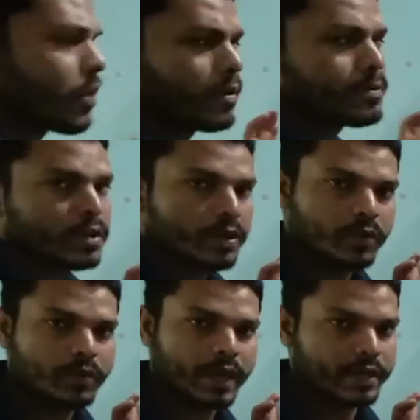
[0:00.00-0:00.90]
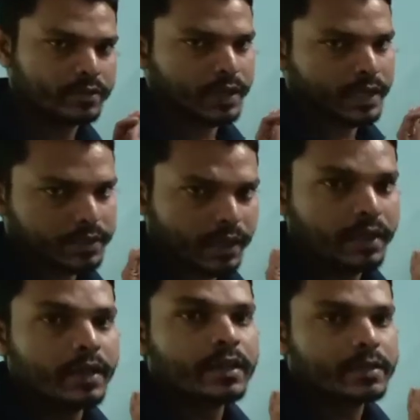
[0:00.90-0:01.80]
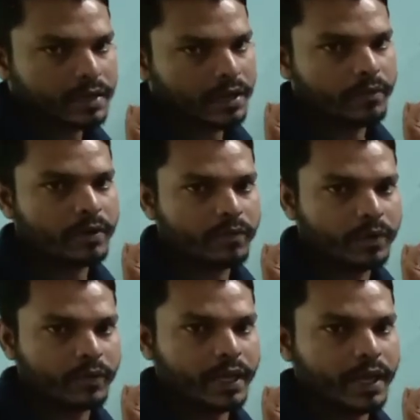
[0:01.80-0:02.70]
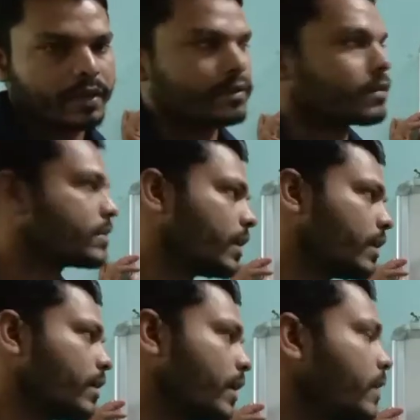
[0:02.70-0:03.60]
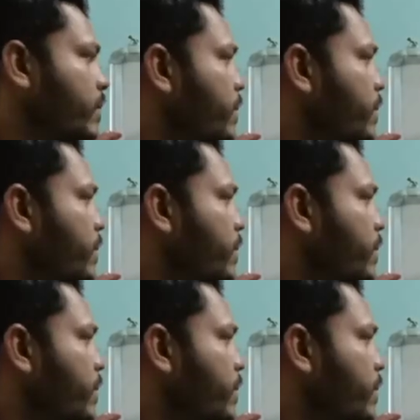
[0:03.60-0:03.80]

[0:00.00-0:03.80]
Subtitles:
of solute as well as the solvent, one we can say, right?